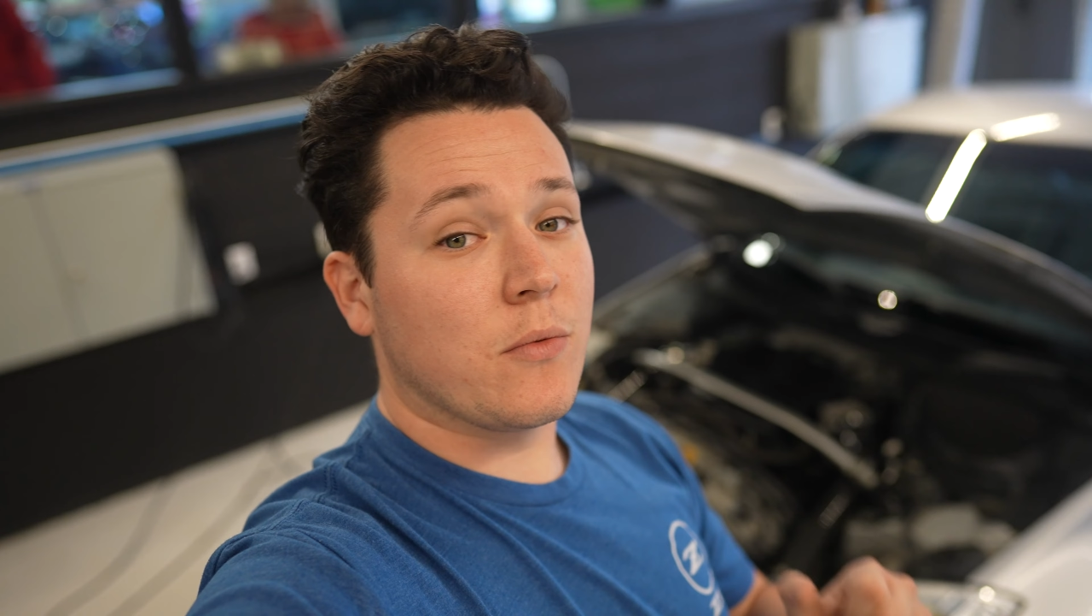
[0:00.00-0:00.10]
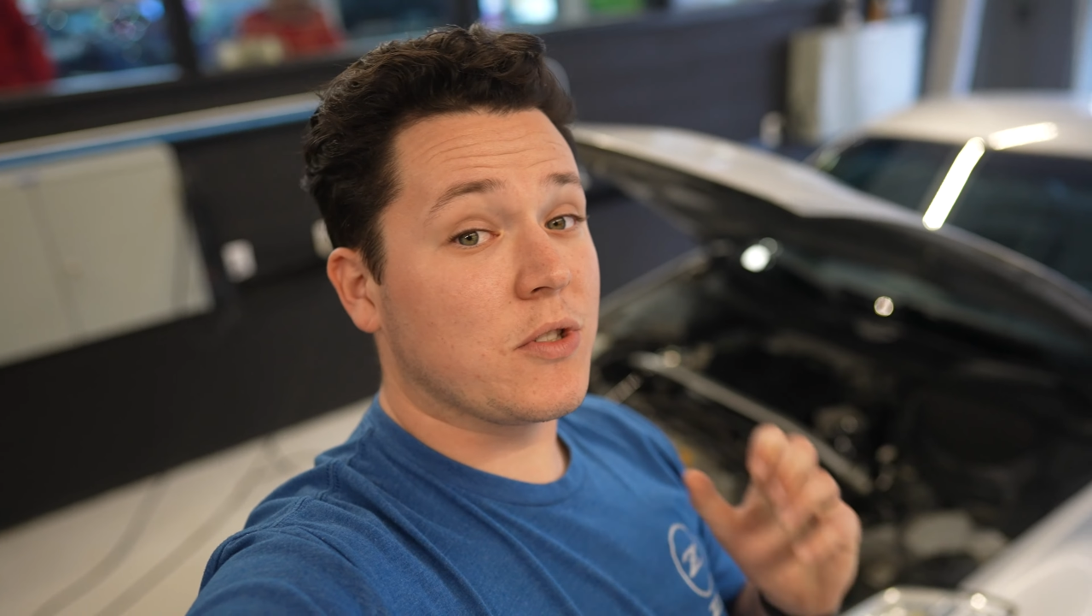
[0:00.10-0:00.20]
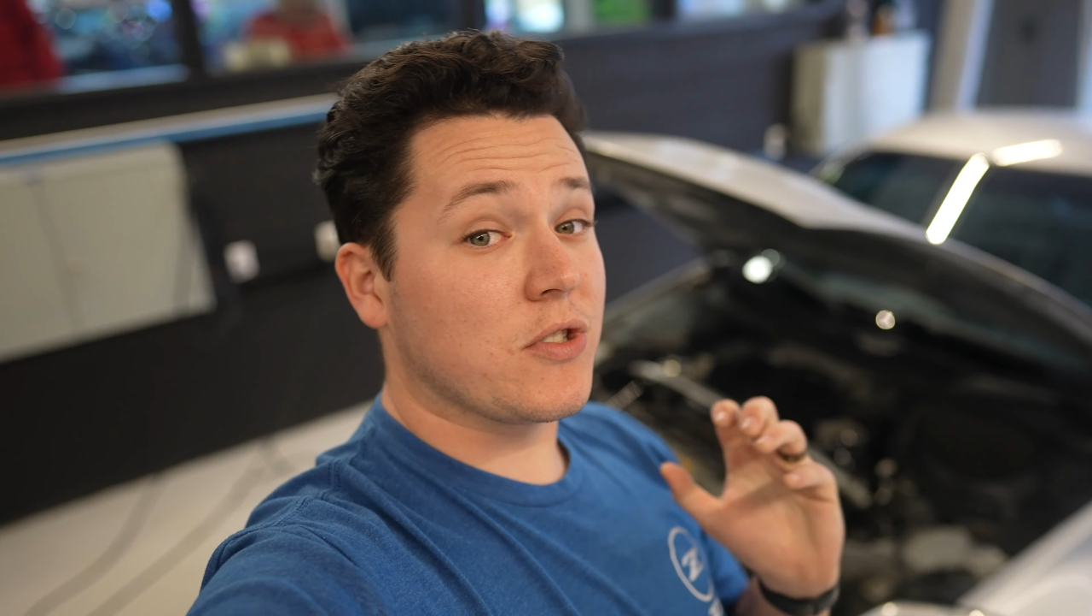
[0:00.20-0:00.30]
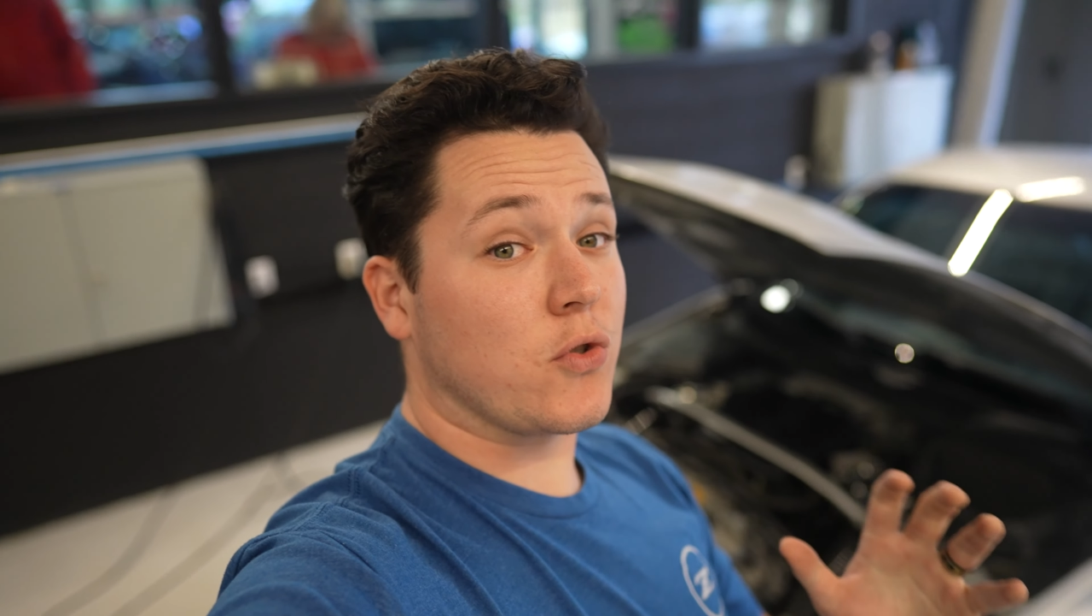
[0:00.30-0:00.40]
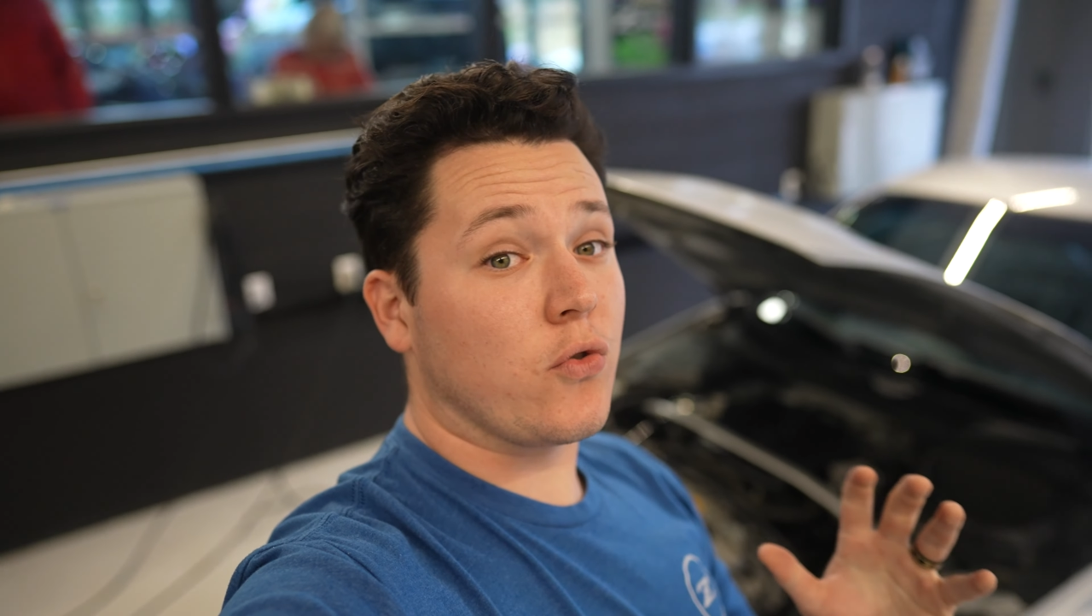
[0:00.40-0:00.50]

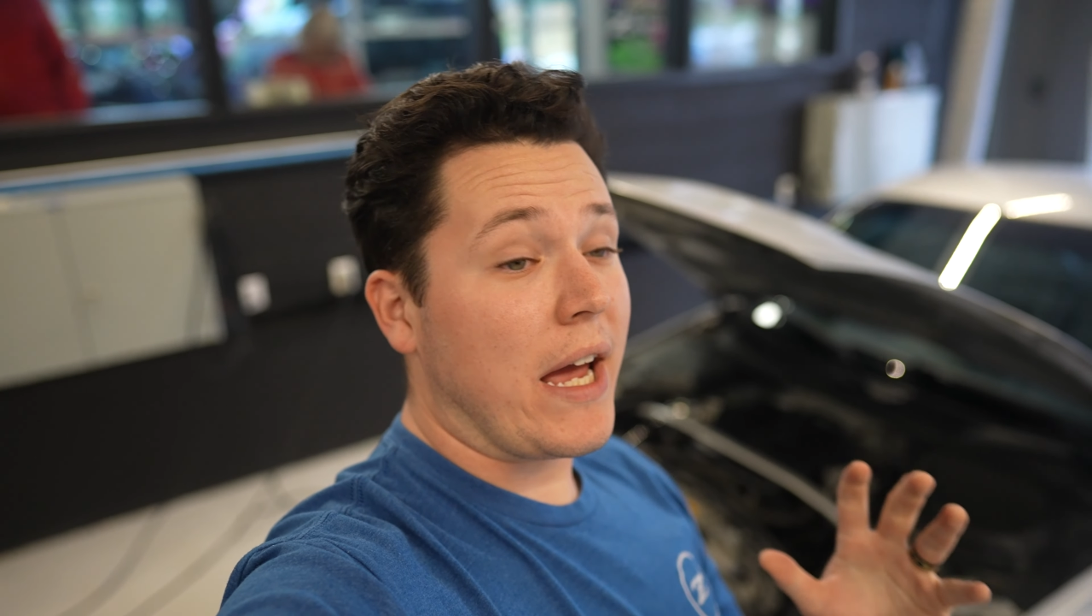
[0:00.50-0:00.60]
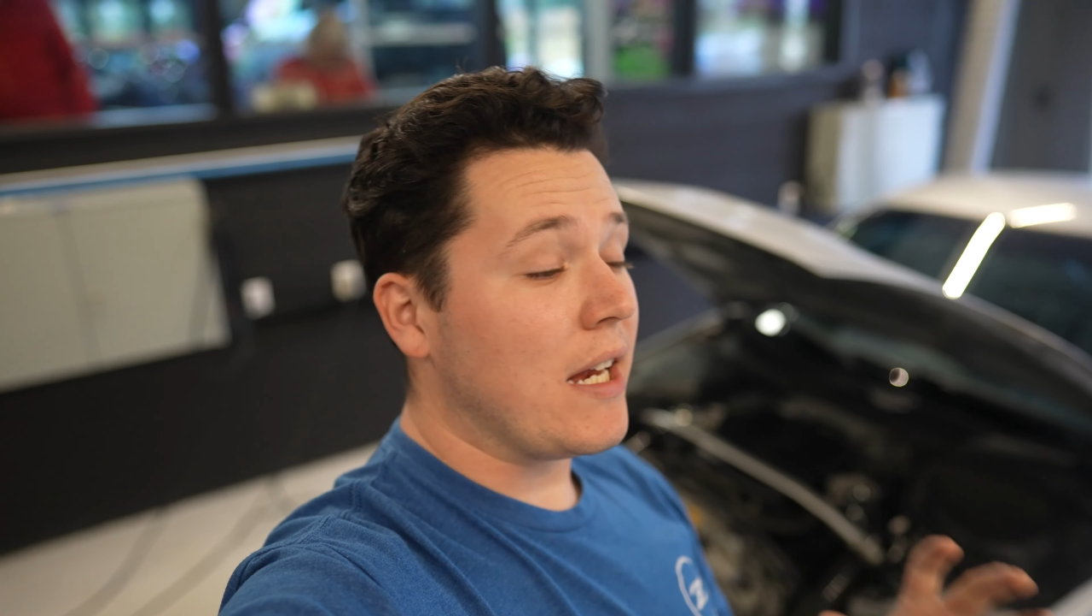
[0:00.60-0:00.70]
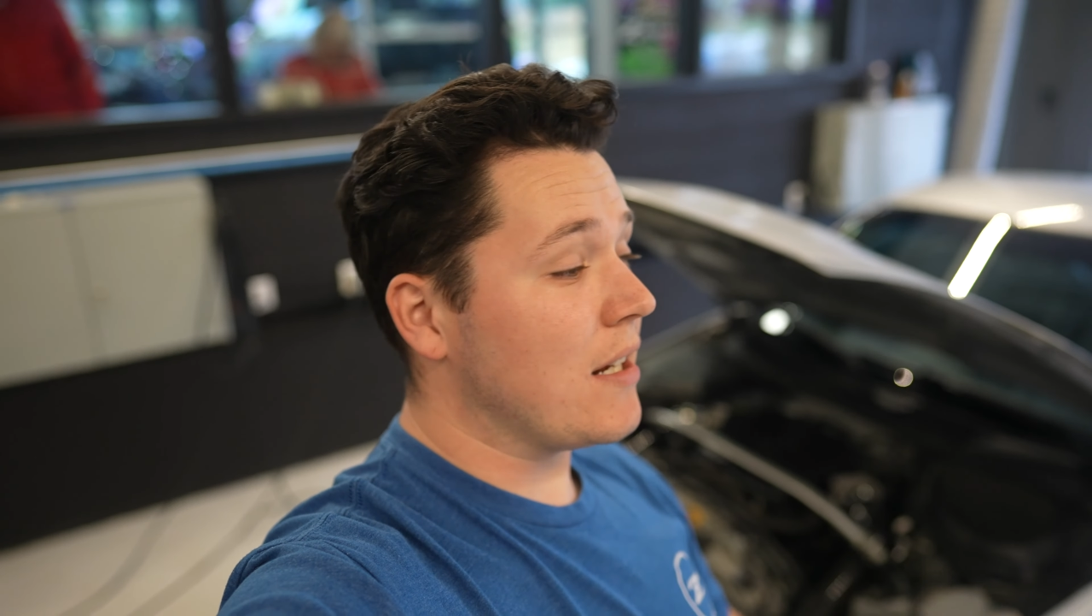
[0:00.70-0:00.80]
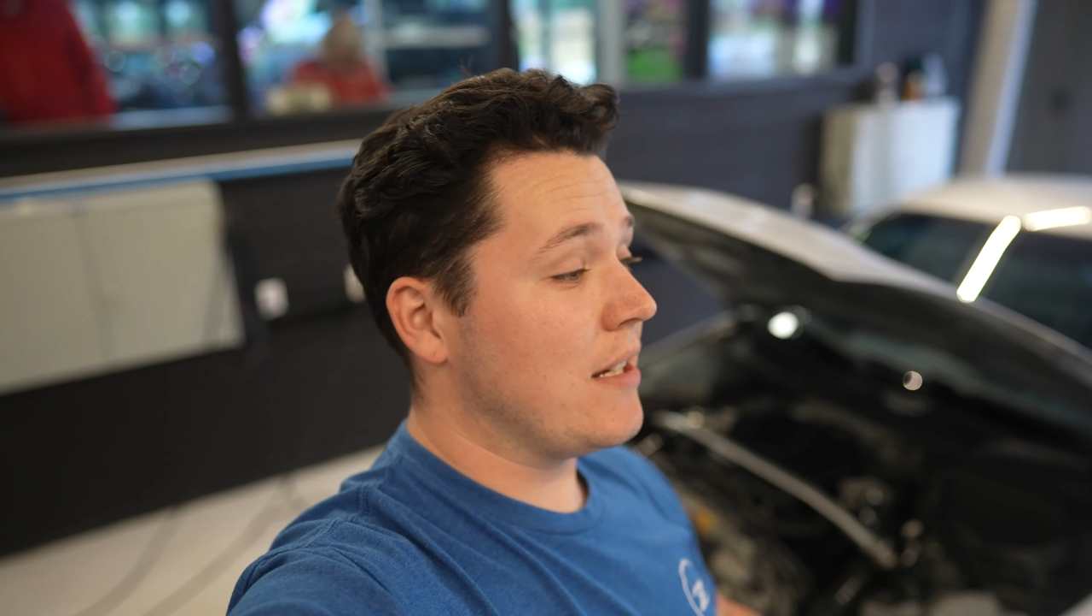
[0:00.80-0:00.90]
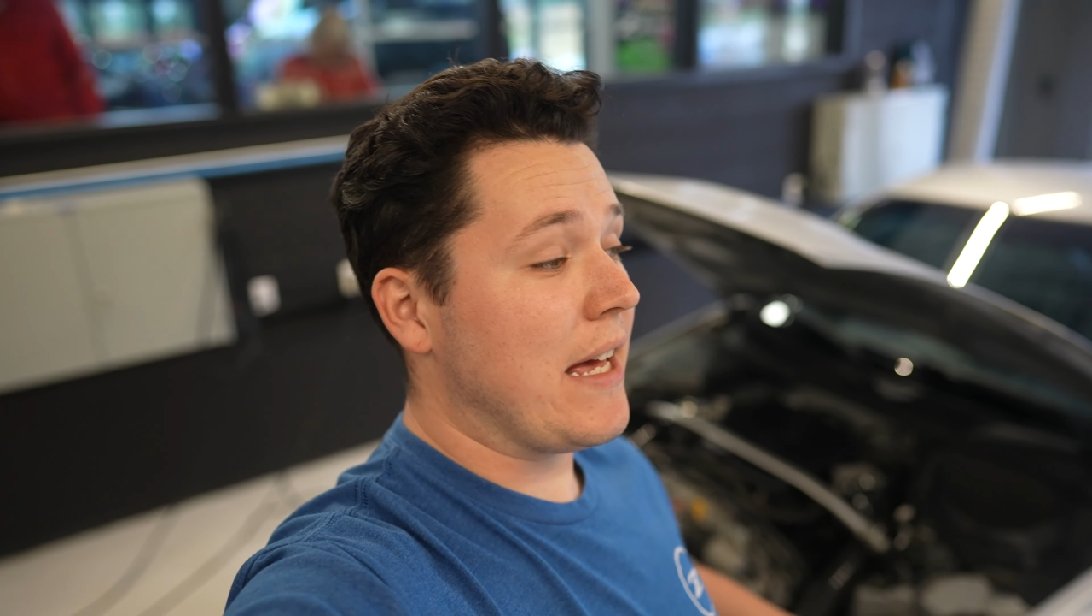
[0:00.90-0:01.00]
which is great,